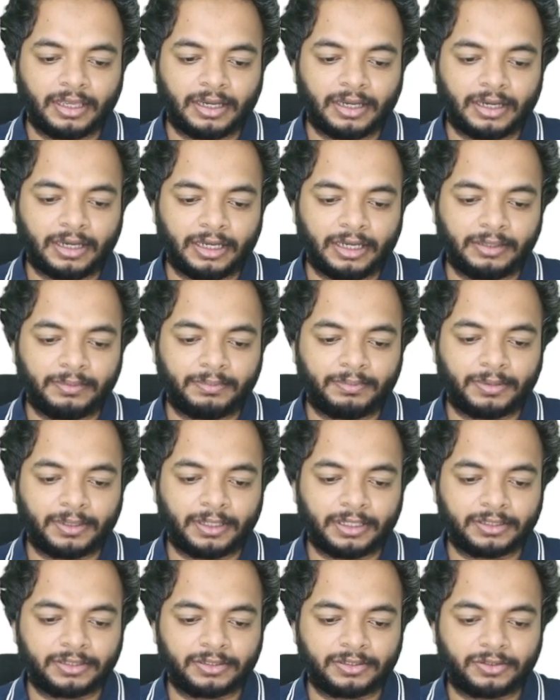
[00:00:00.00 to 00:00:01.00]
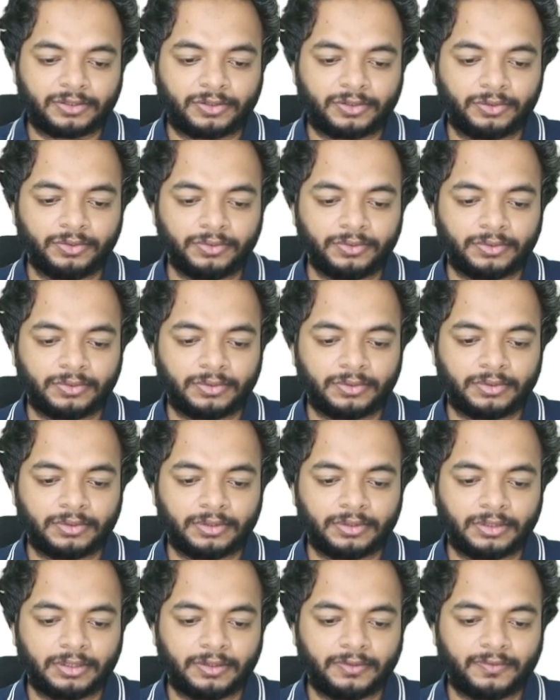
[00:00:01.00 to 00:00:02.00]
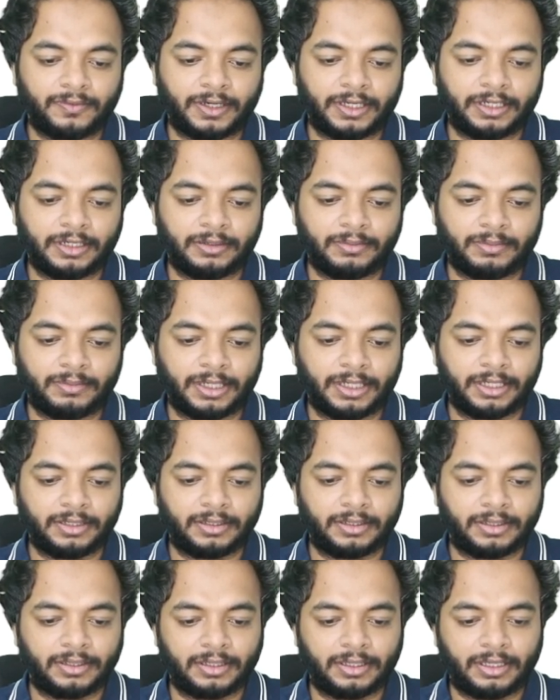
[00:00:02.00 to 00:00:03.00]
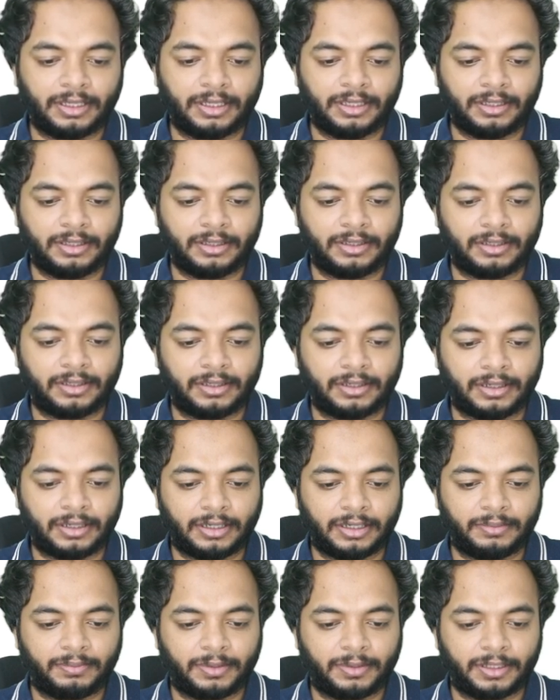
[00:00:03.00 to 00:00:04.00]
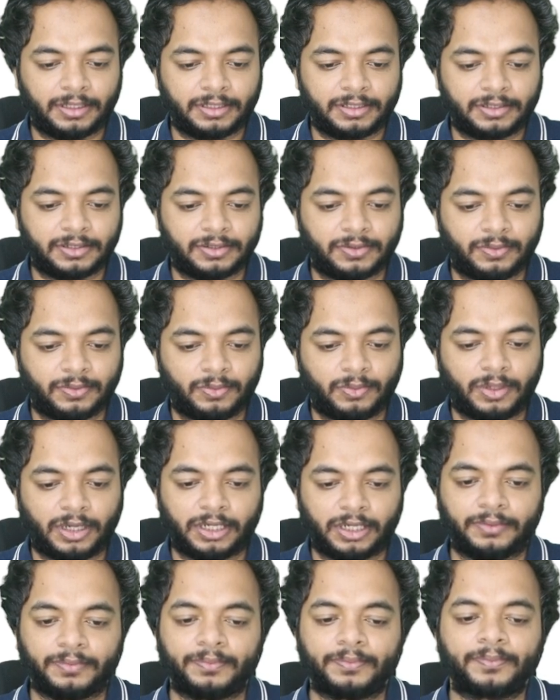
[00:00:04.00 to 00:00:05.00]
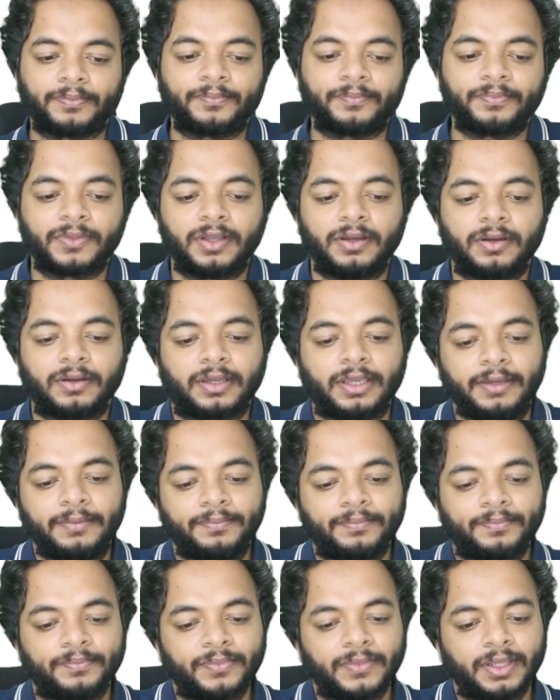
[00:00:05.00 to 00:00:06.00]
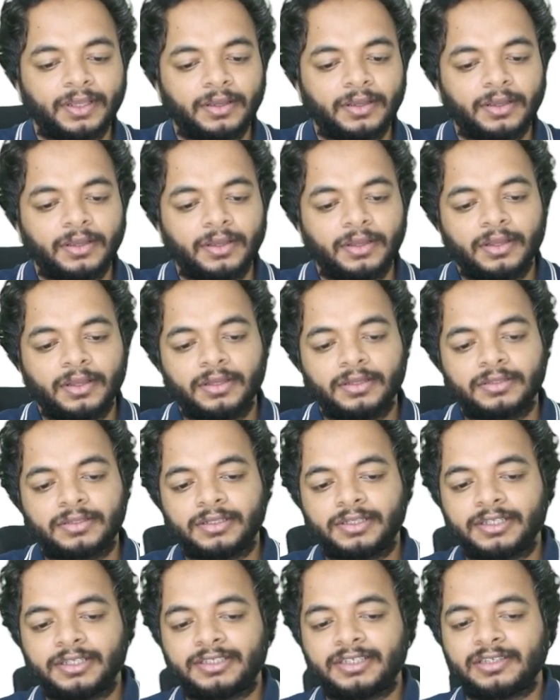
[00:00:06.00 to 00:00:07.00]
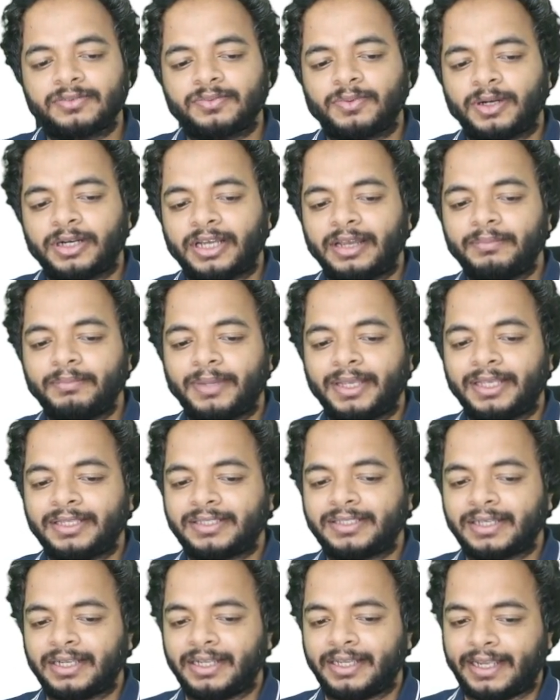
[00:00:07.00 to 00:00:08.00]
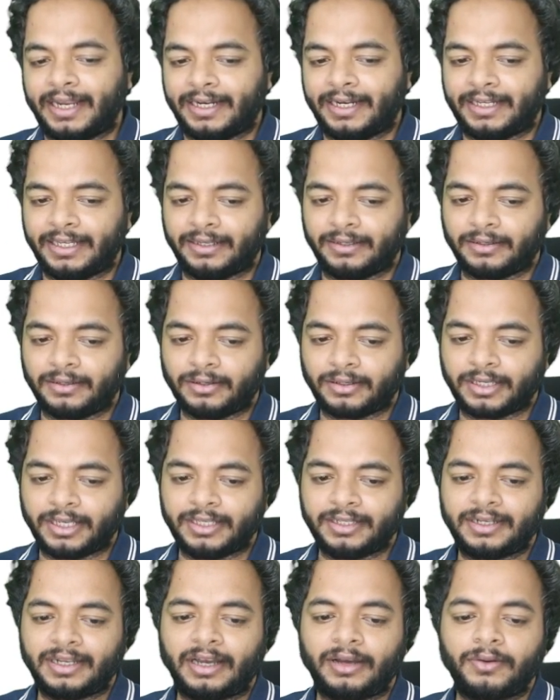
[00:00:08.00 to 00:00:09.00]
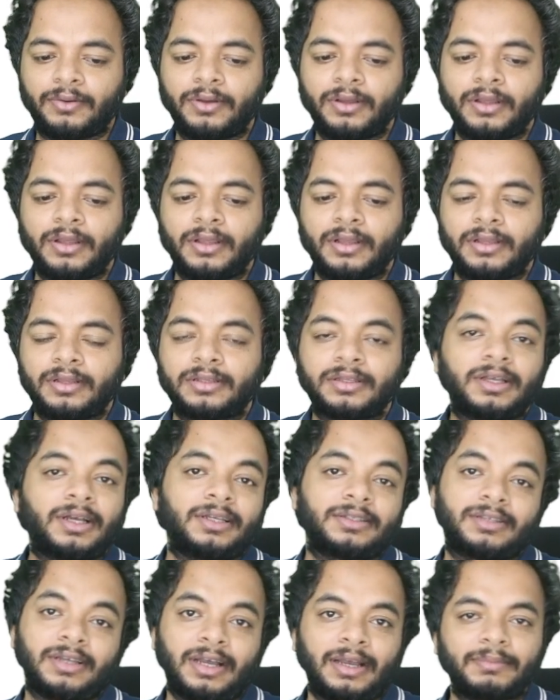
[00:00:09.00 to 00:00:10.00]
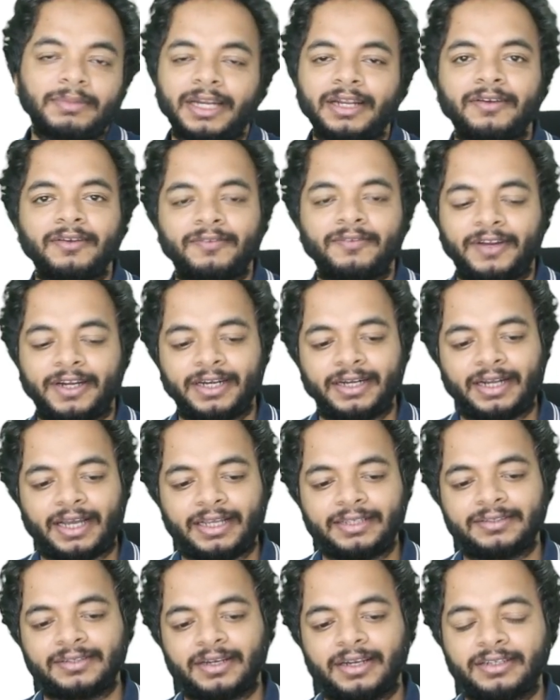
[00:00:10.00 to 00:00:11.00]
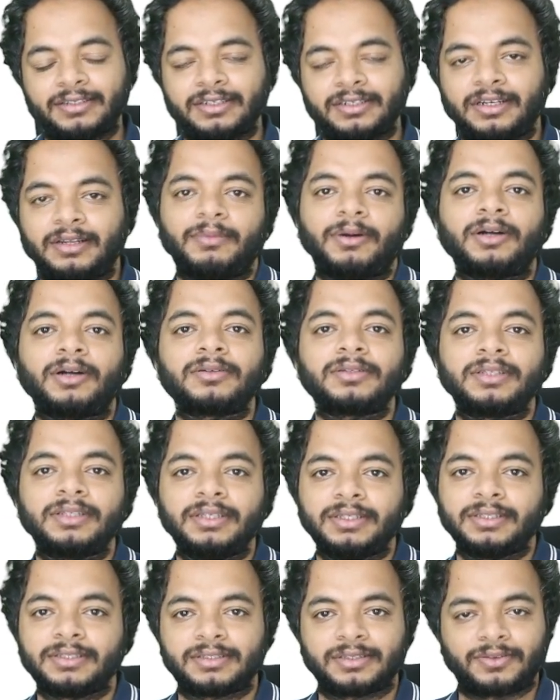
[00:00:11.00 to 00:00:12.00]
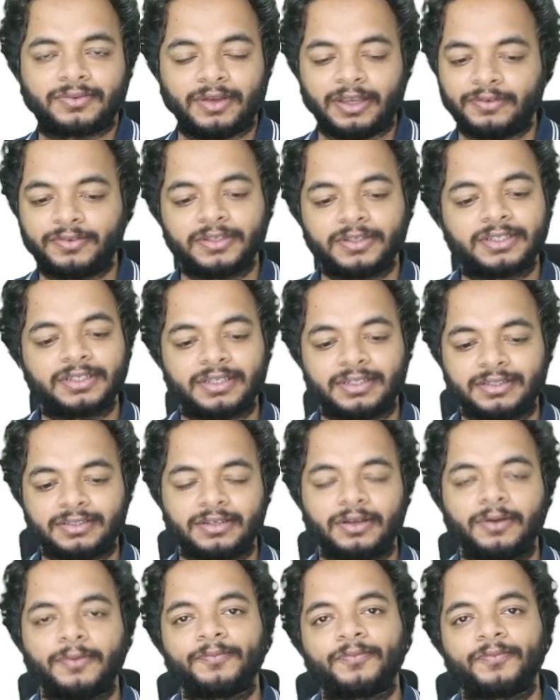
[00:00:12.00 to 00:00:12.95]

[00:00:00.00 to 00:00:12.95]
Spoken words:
AI plus 2 divided by AI plus 1. Okay, so this is what I am basically getting. Okay, now so I'm getting a very nice relation about these coefficients.